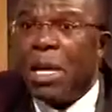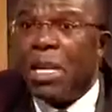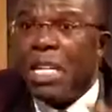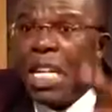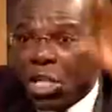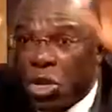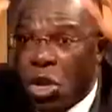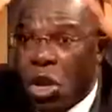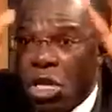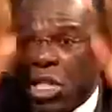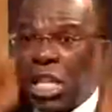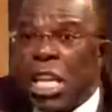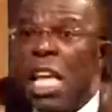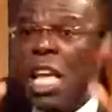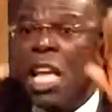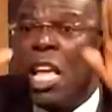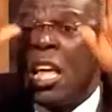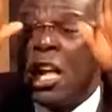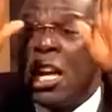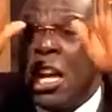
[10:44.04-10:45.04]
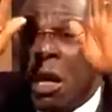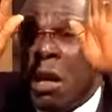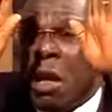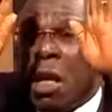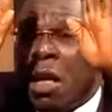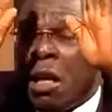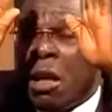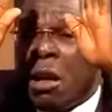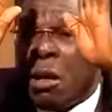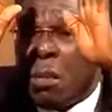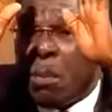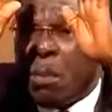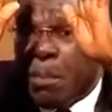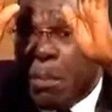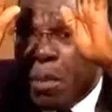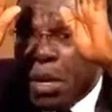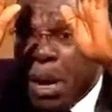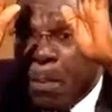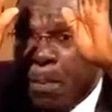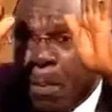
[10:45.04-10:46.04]
this country,
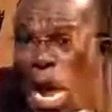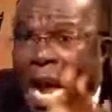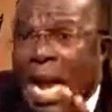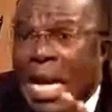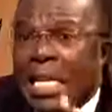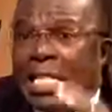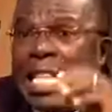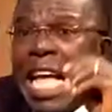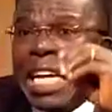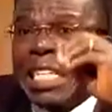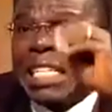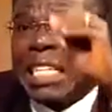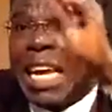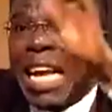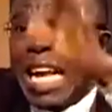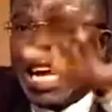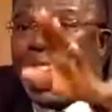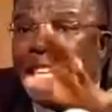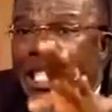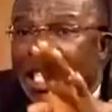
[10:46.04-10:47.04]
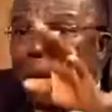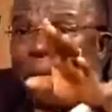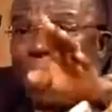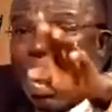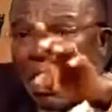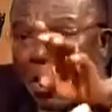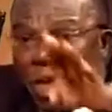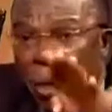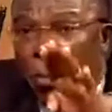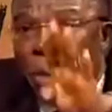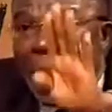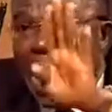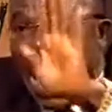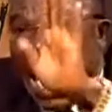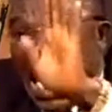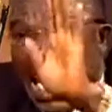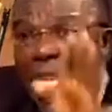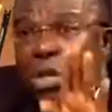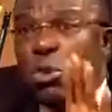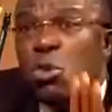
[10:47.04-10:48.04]
the bank that guarantee my supplier
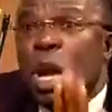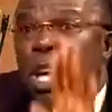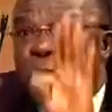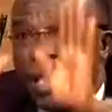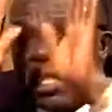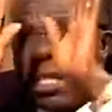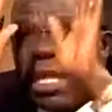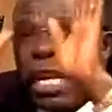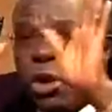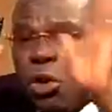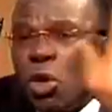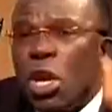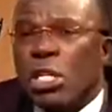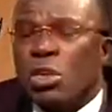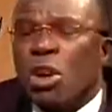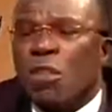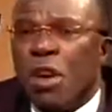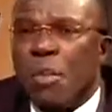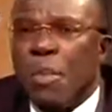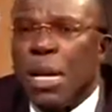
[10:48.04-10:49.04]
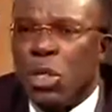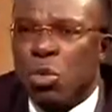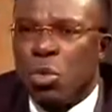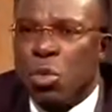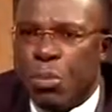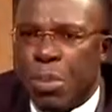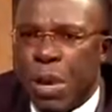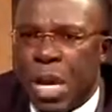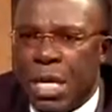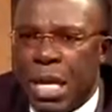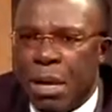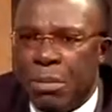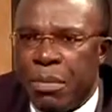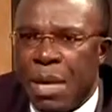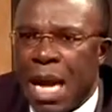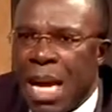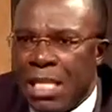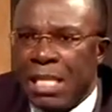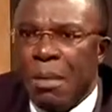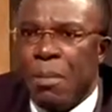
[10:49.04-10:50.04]
in US, the US government will pay them,
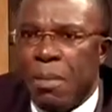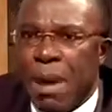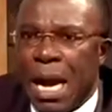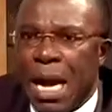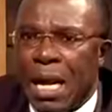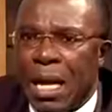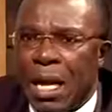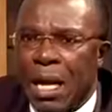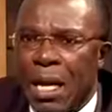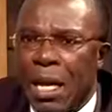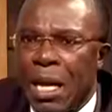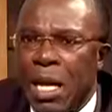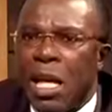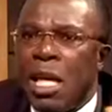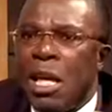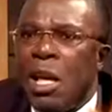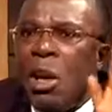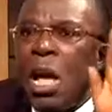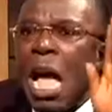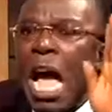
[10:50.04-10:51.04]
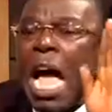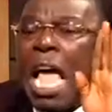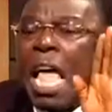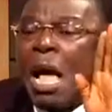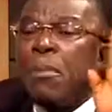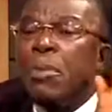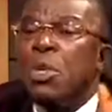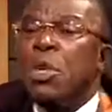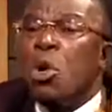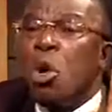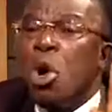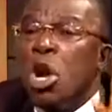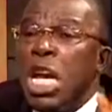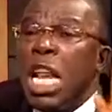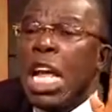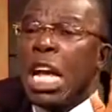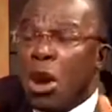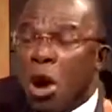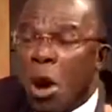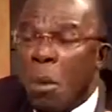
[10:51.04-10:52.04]
Exim Bank. I am the
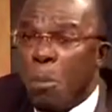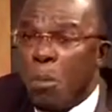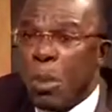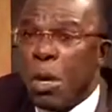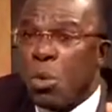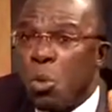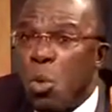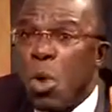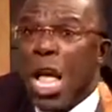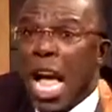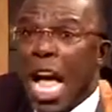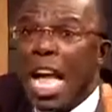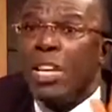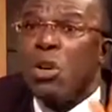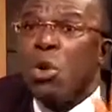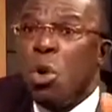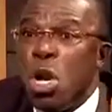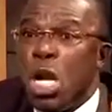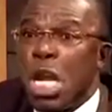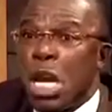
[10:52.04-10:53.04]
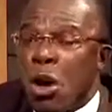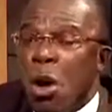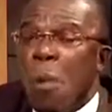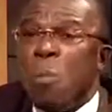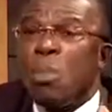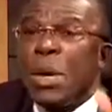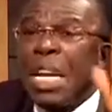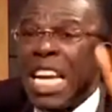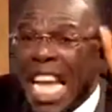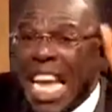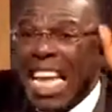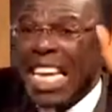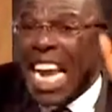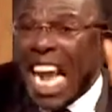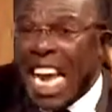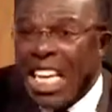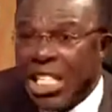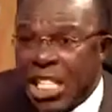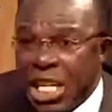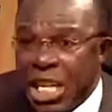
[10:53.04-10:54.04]
only company, we are the only company in
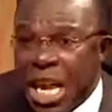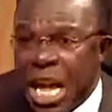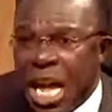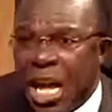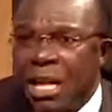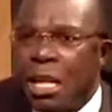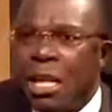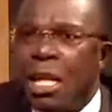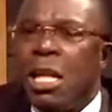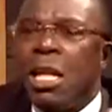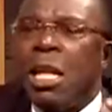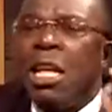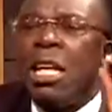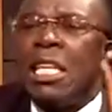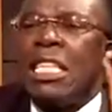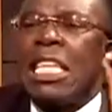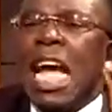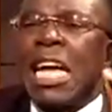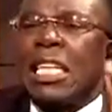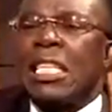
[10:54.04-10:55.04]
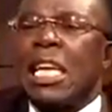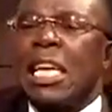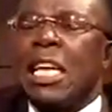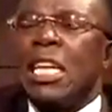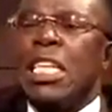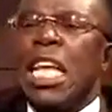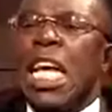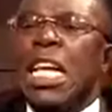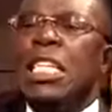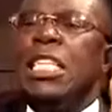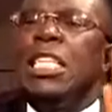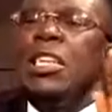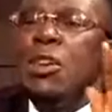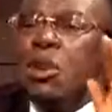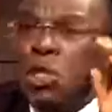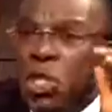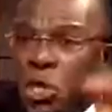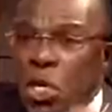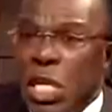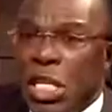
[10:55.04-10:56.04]
Nigeria that they
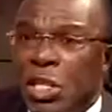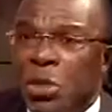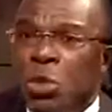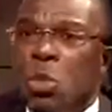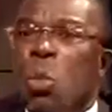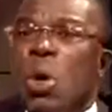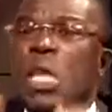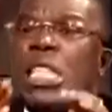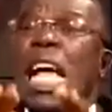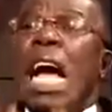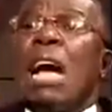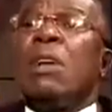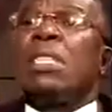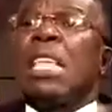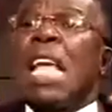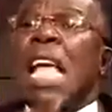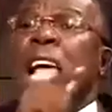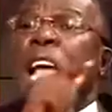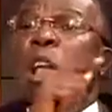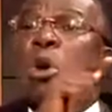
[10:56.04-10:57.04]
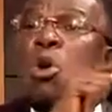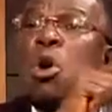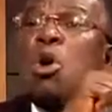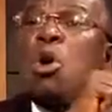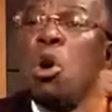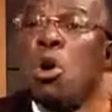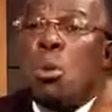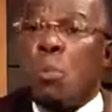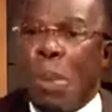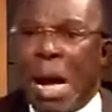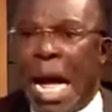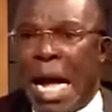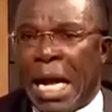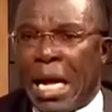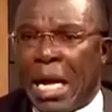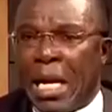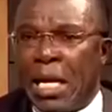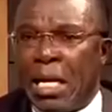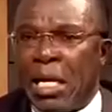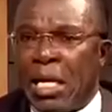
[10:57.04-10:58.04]
do this without a local
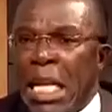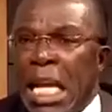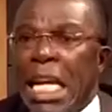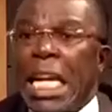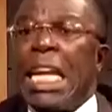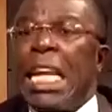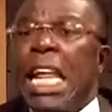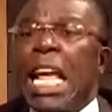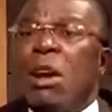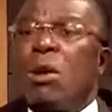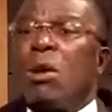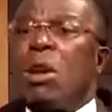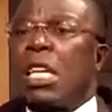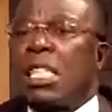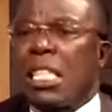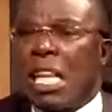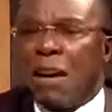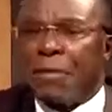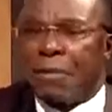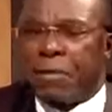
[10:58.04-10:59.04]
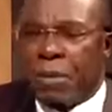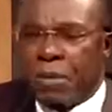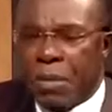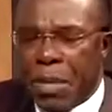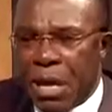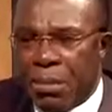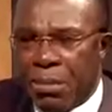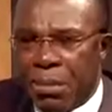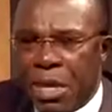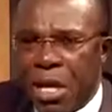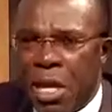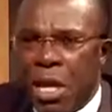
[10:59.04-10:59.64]
bank taking a collateral from them.